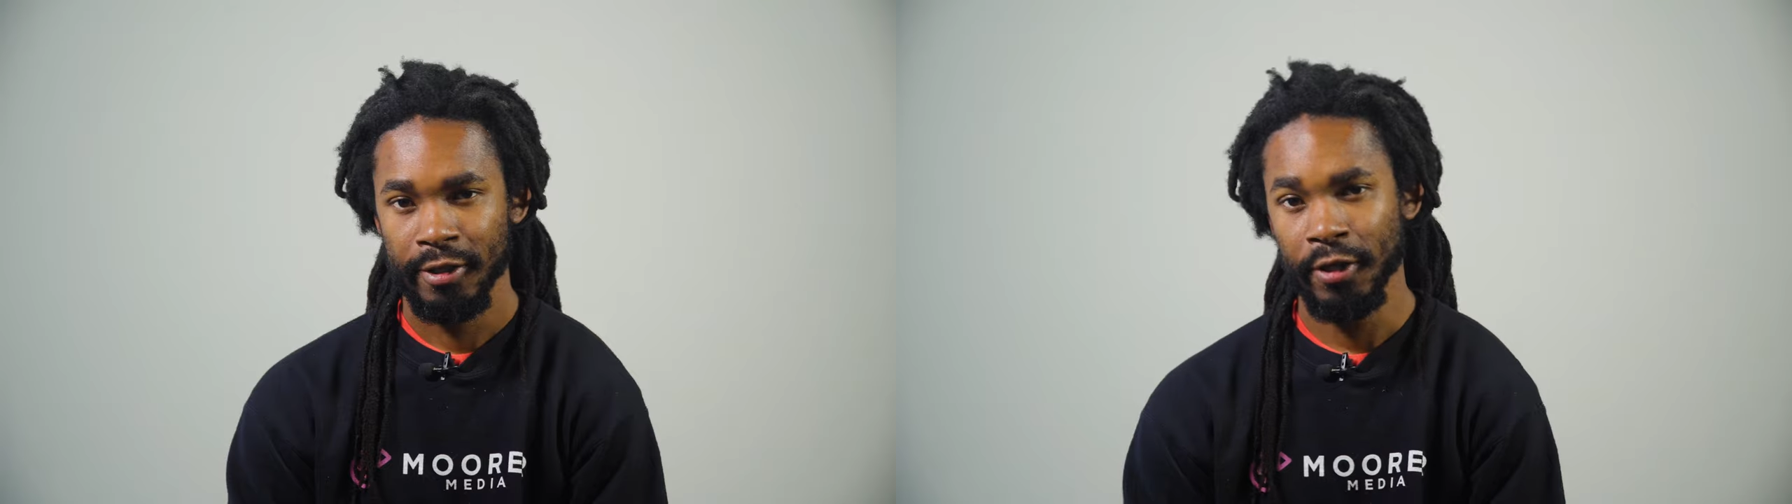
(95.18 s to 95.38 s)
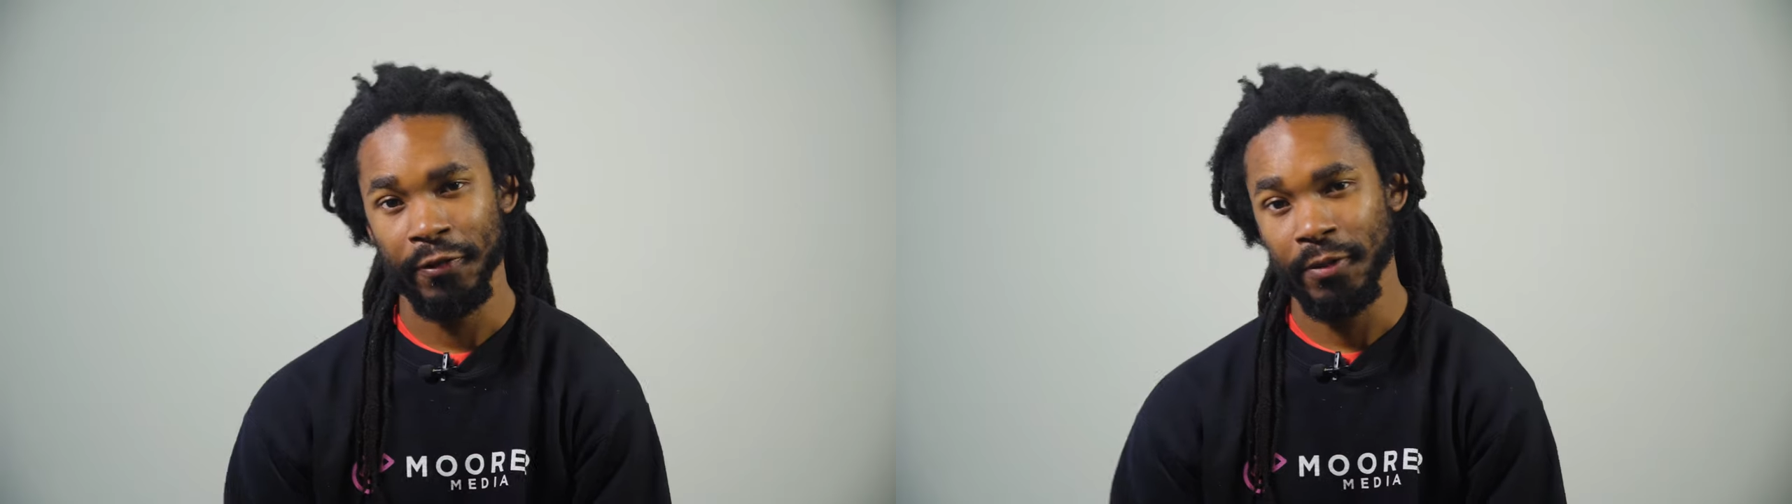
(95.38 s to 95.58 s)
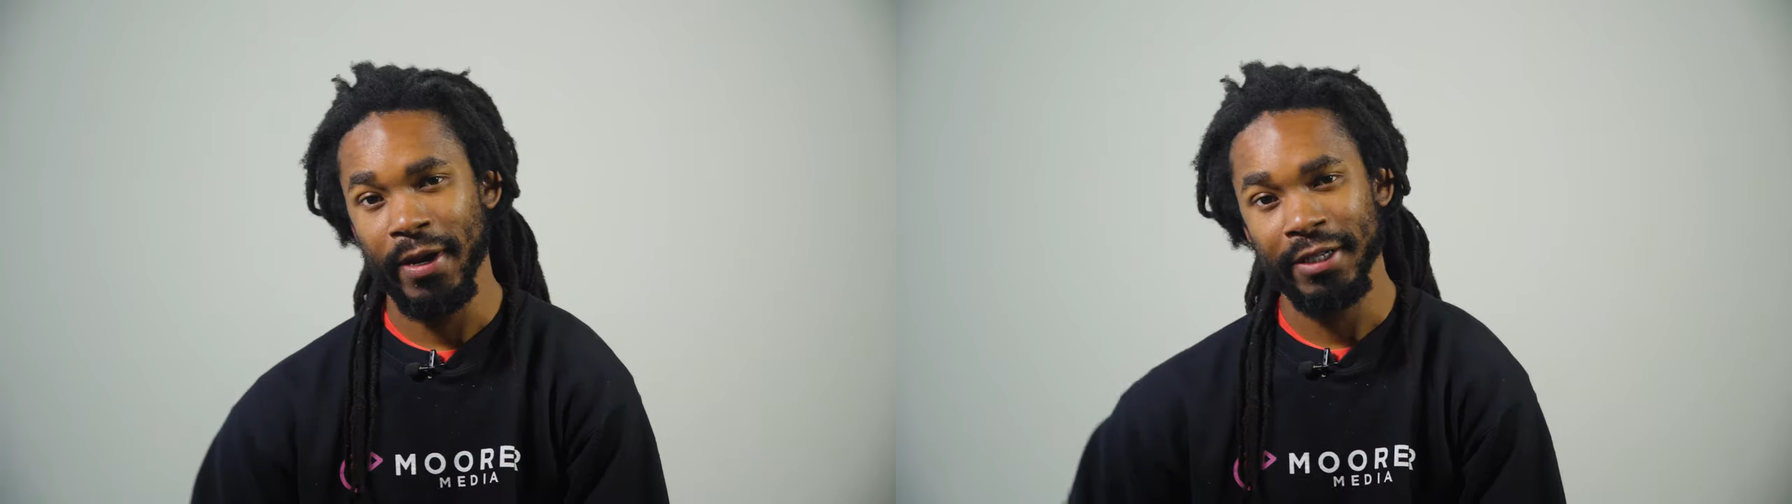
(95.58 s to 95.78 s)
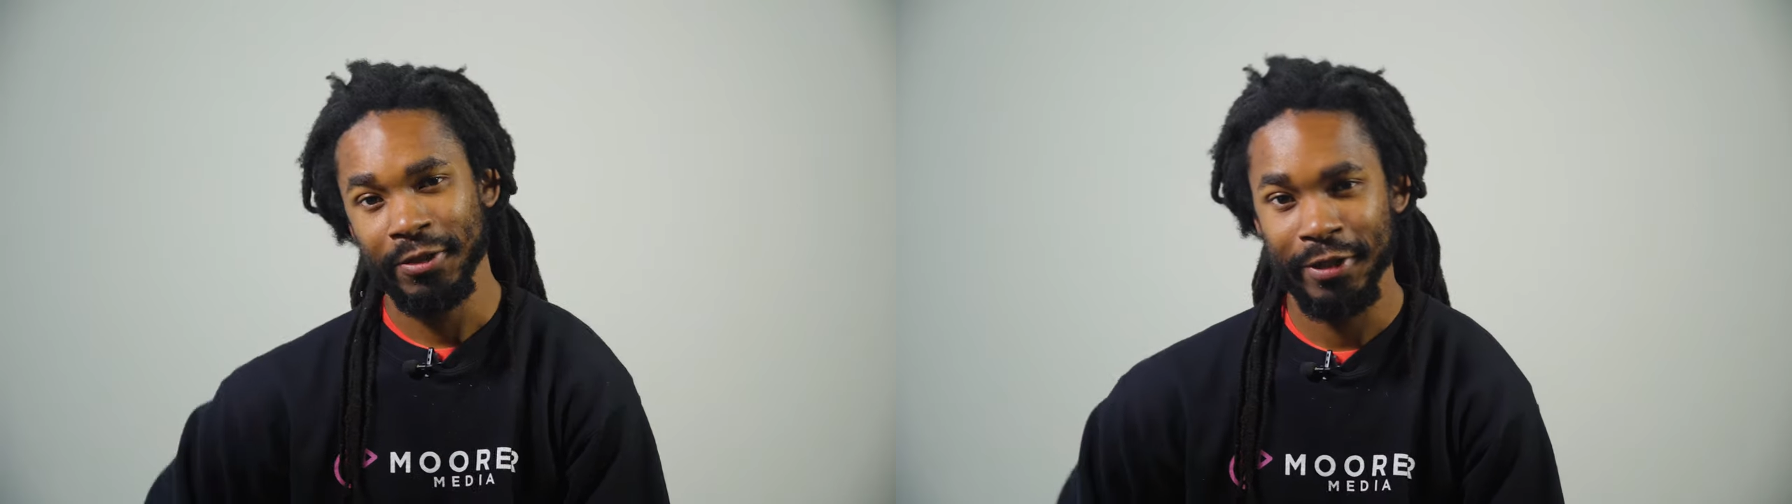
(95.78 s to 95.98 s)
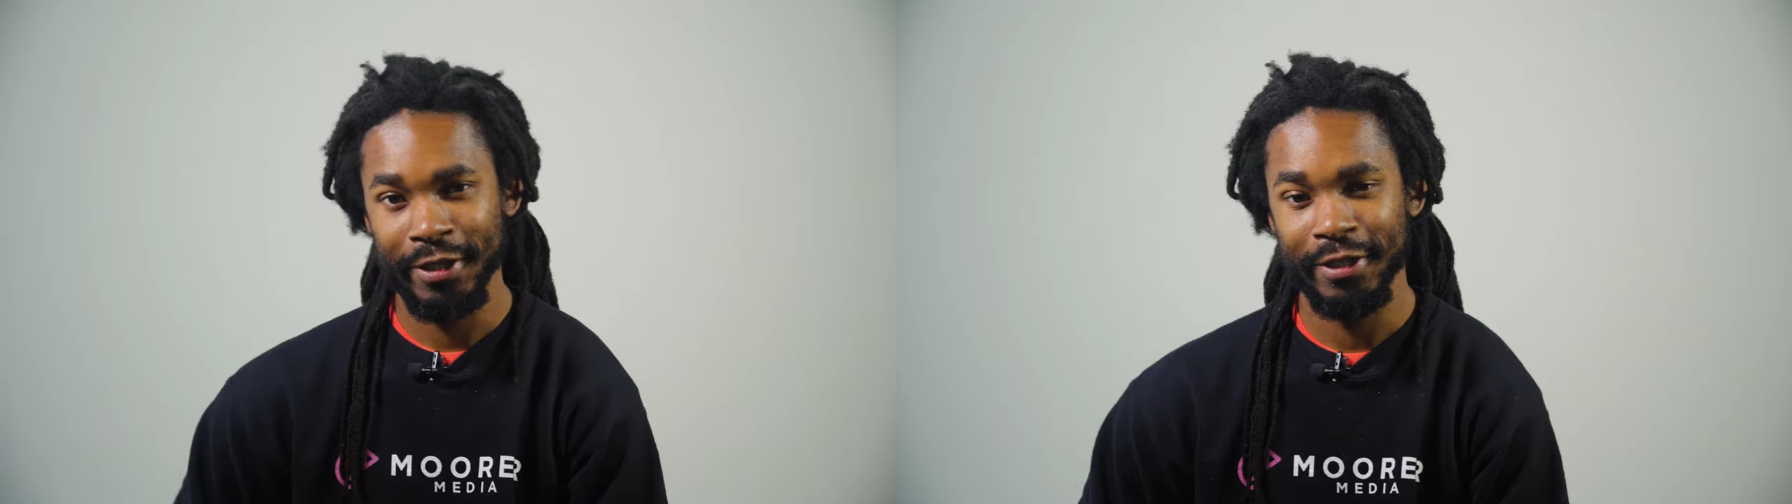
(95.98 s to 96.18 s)
So for the
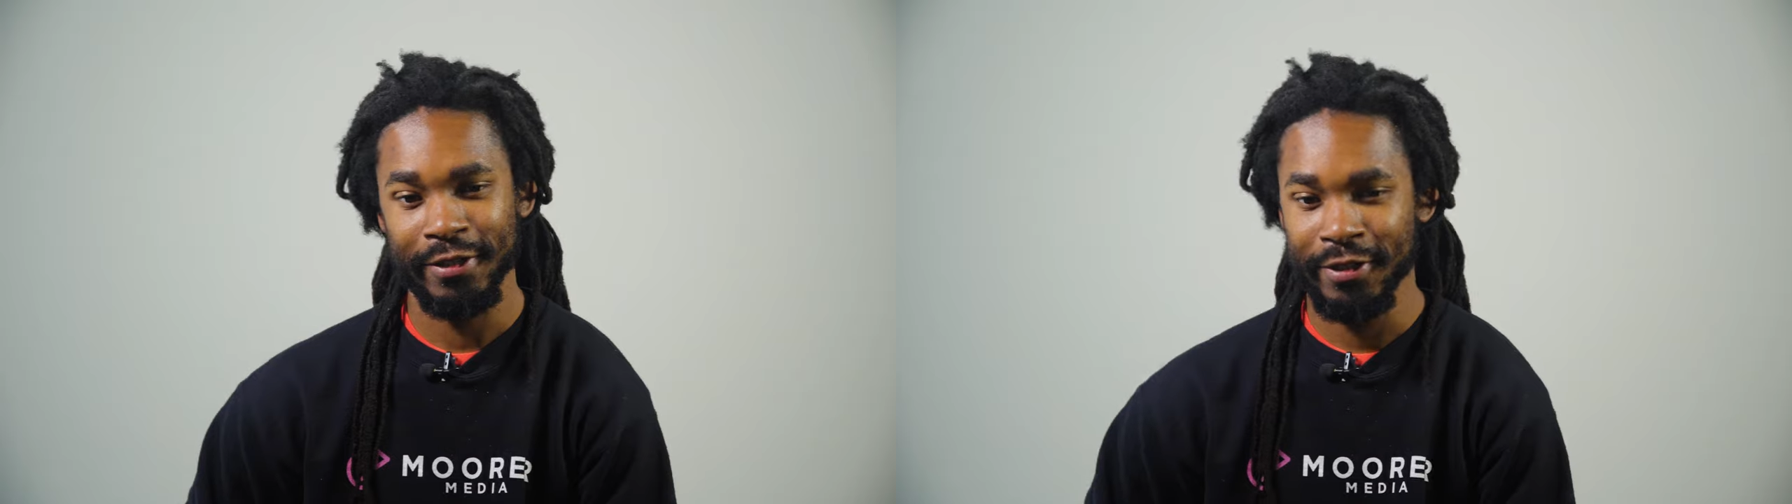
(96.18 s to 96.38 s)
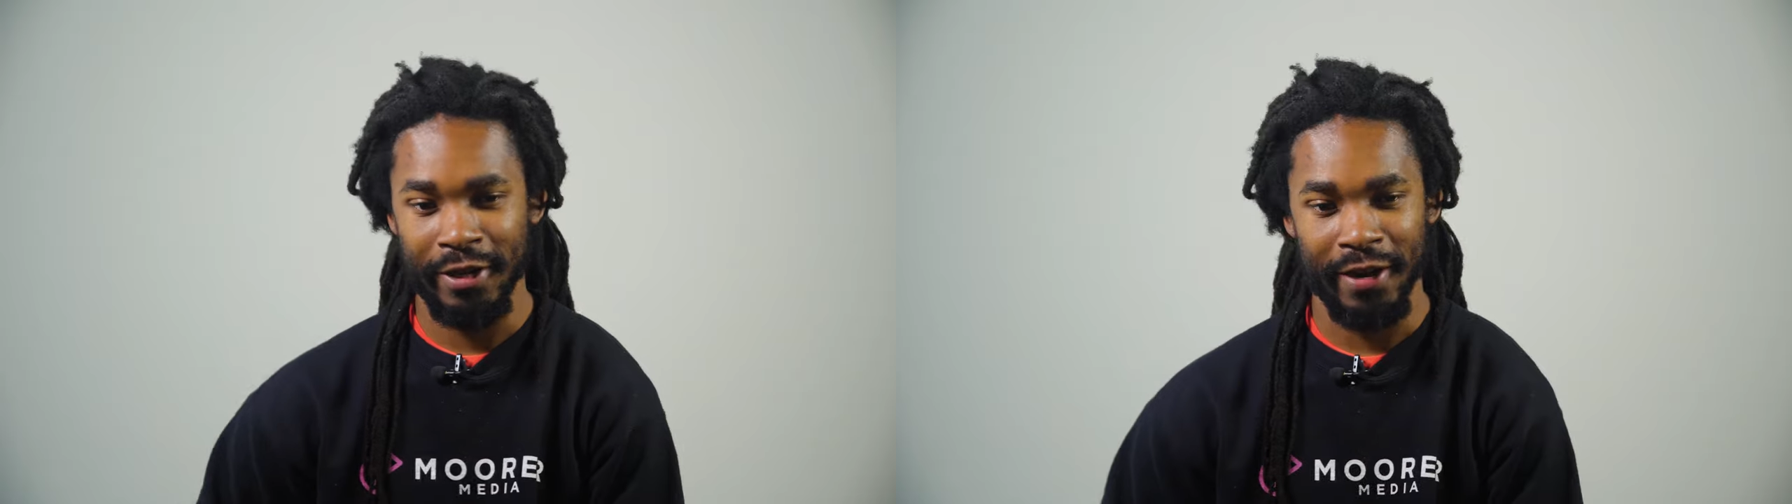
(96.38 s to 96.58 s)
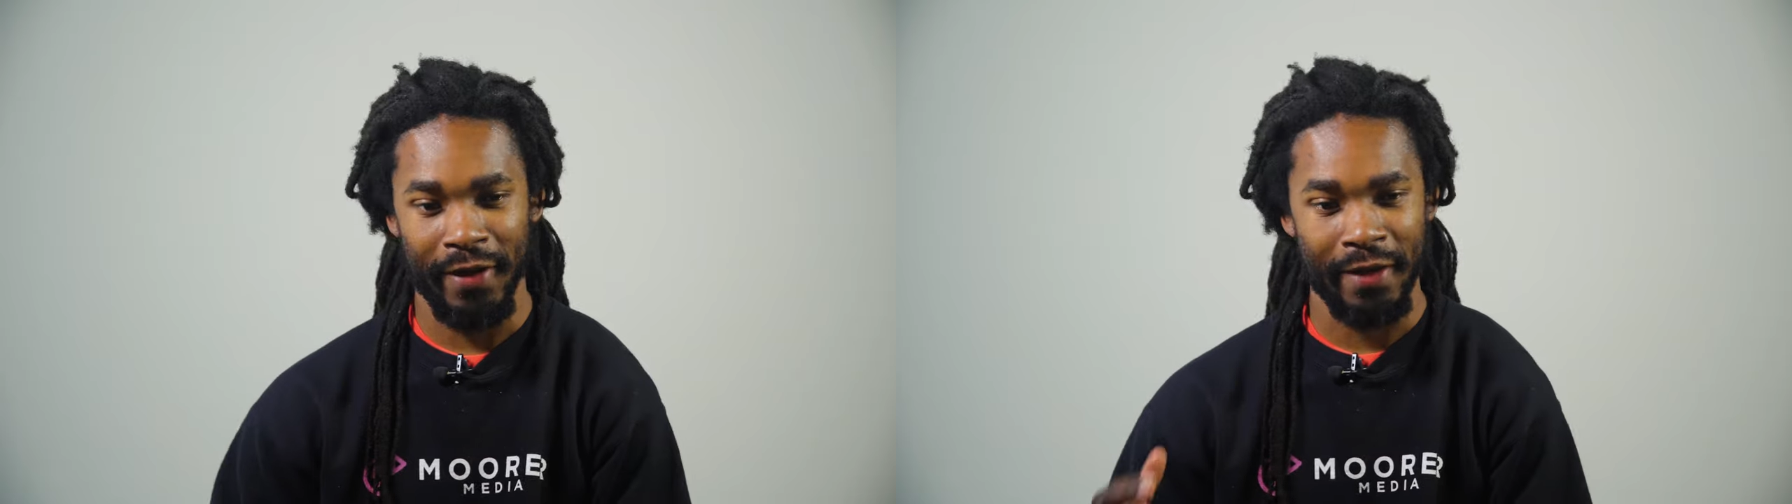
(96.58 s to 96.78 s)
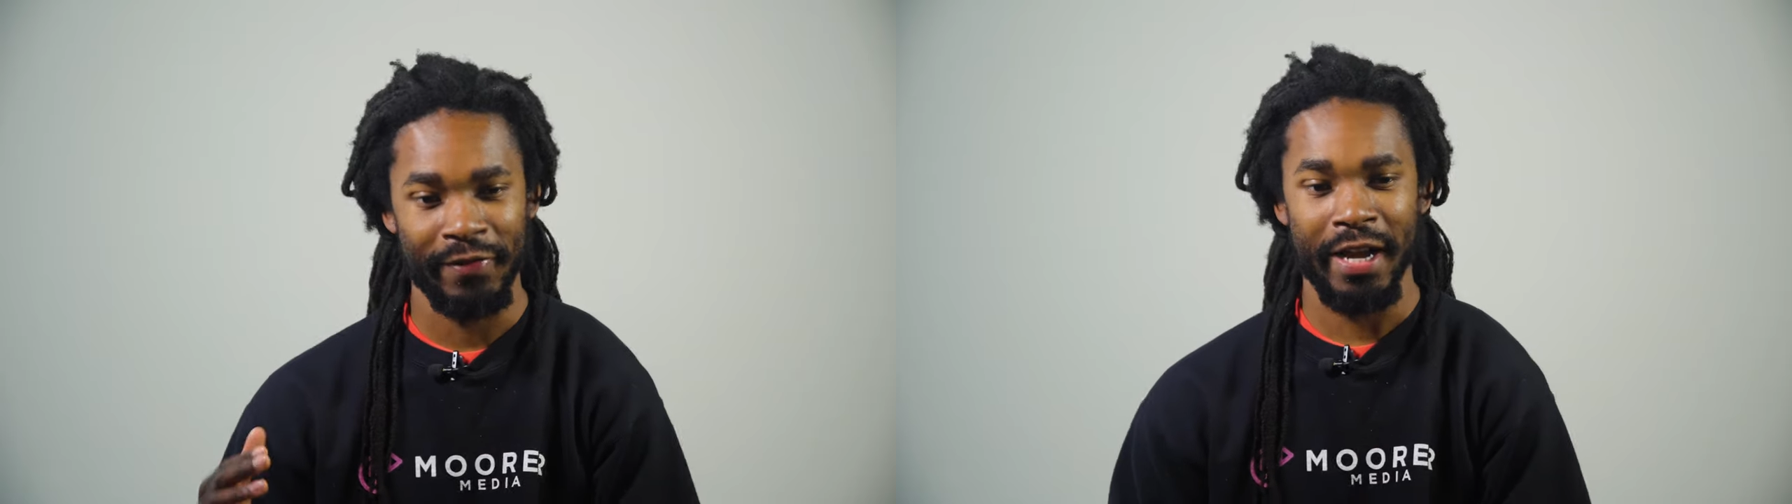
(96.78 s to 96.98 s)
past two years, you know, I've,